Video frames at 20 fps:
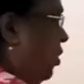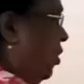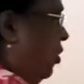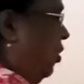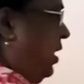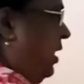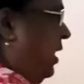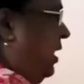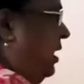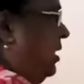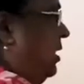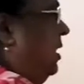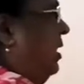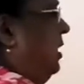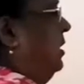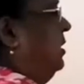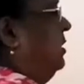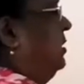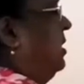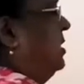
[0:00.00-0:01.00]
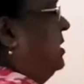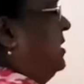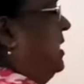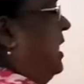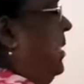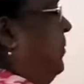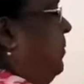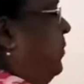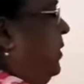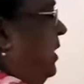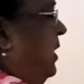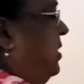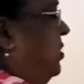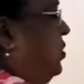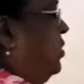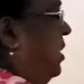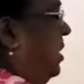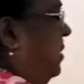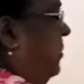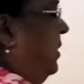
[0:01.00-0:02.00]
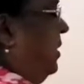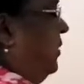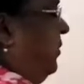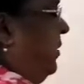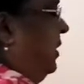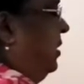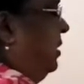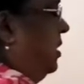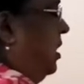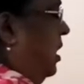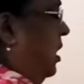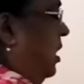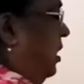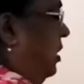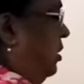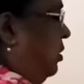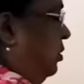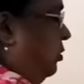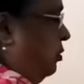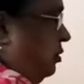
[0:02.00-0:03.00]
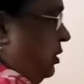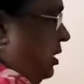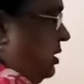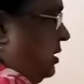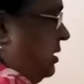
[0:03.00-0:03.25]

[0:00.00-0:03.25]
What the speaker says: know here the cell potential between the two. The